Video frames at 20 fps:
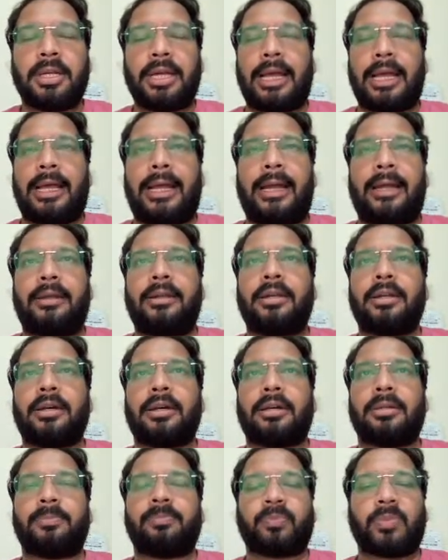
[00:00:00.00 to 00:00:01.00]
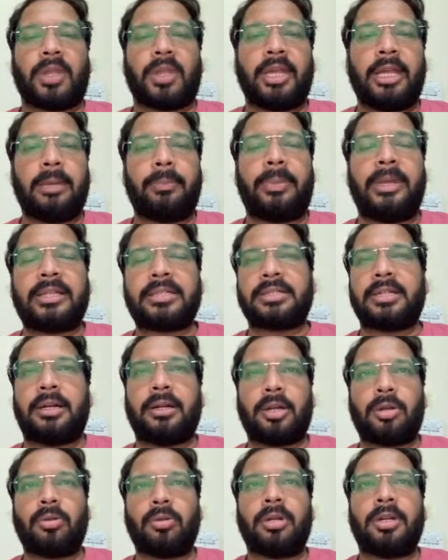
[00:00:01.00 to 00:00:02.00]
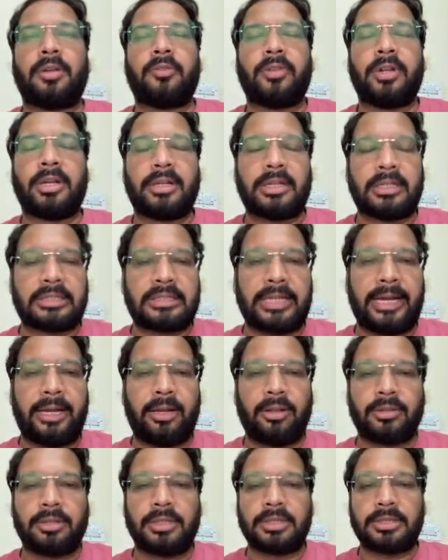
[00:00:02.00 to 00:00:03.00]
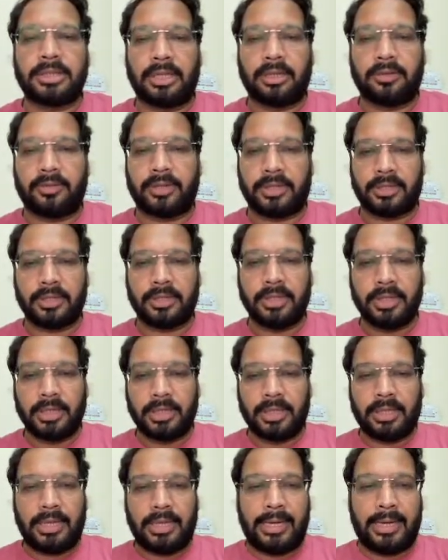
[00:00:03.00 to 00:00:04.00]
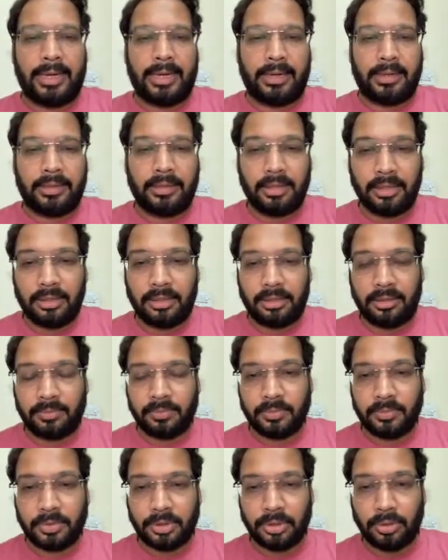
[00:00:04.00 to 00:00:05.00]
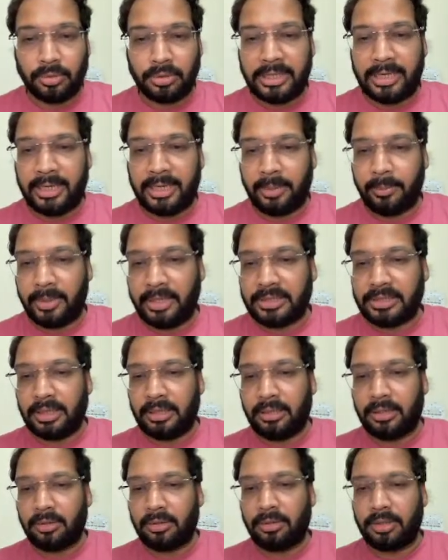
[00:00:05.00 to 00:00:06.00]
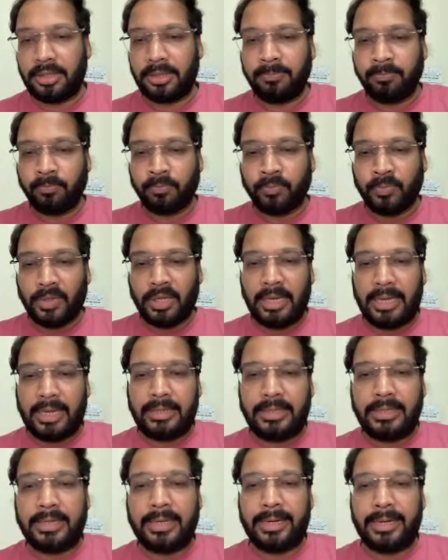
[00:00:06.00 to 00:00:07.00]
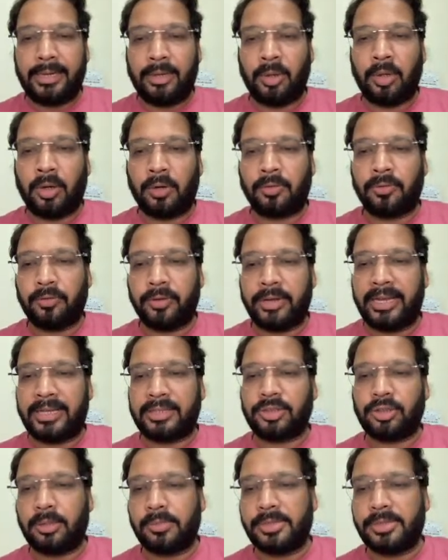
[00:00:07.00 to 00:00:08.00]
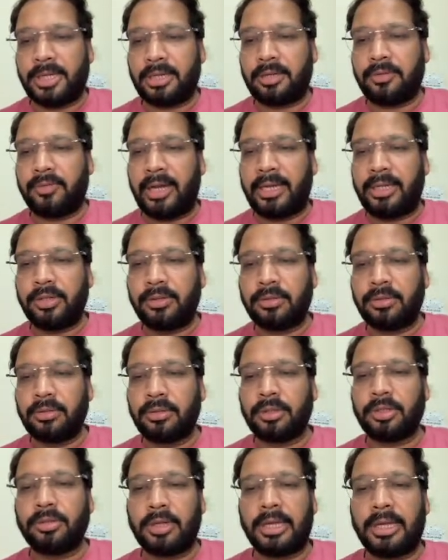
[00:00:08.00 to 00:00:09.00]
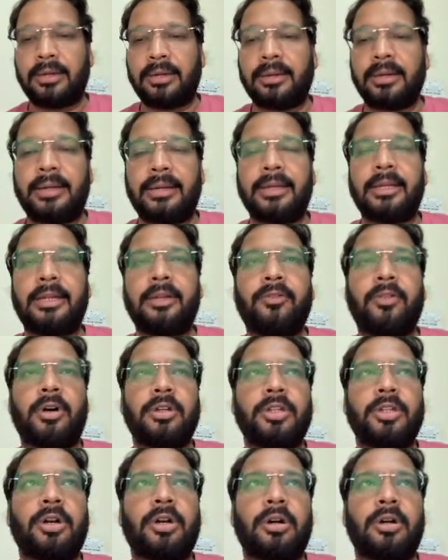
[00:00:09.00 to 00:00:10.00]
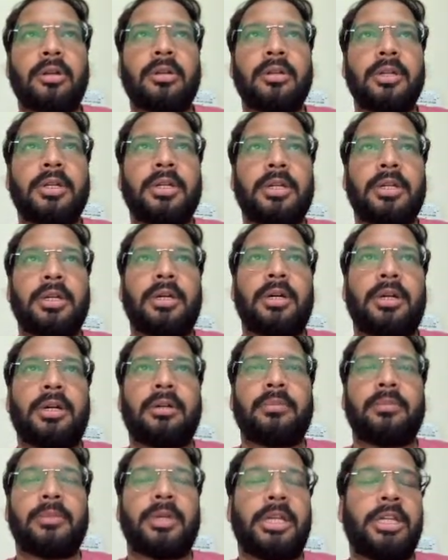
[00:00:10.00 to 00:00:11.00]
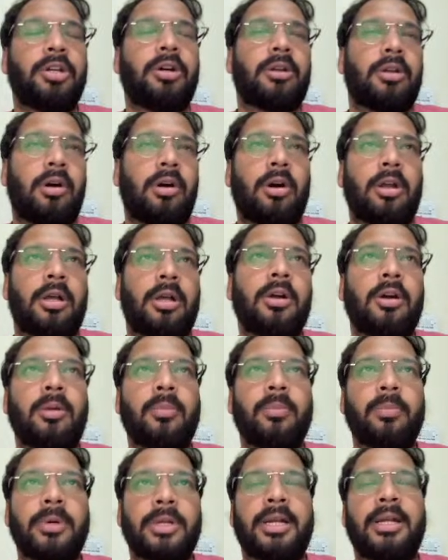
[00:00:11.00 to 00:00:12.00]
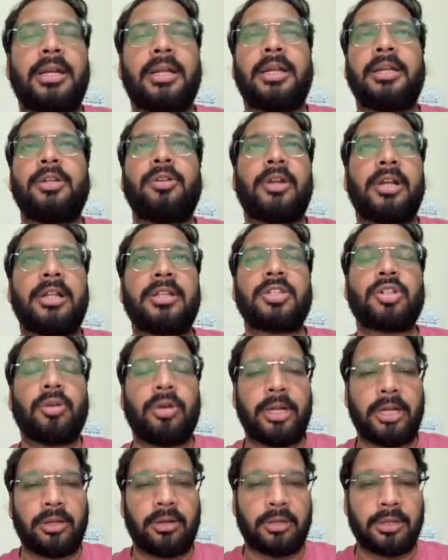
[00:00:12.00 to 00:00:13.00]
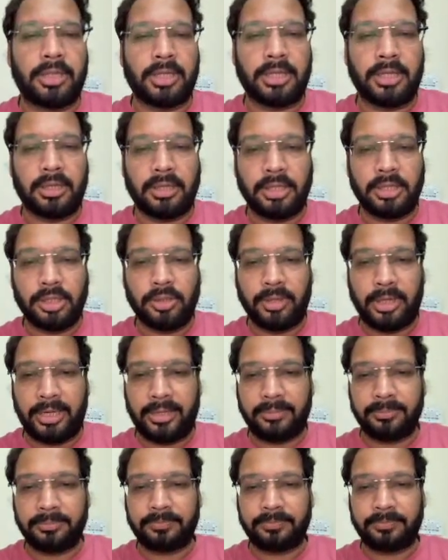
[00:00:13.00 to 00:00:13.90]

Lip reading: and Apex controller will reside on the server, and through that Apex controller any kind of S object value you can retrieve on your in your Aura component, and you can show it on the UI.